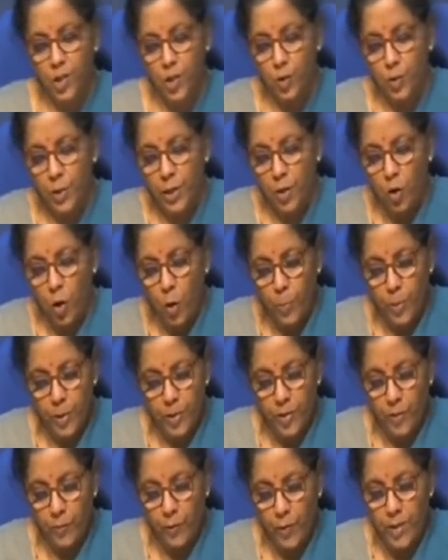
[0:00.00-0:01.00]
to the
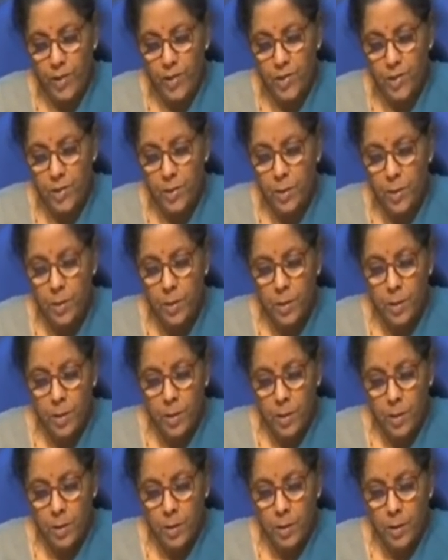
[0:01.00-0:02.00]
corporate affairs.
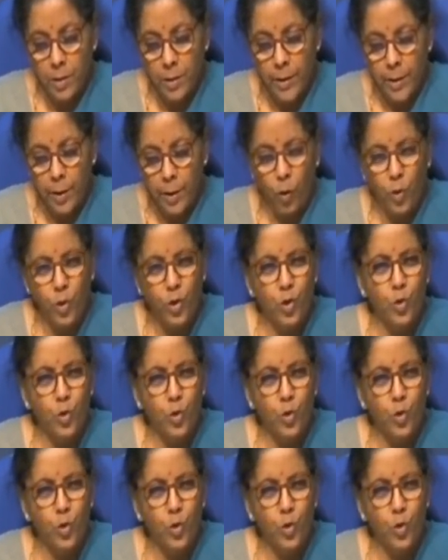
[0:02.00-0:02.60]
In order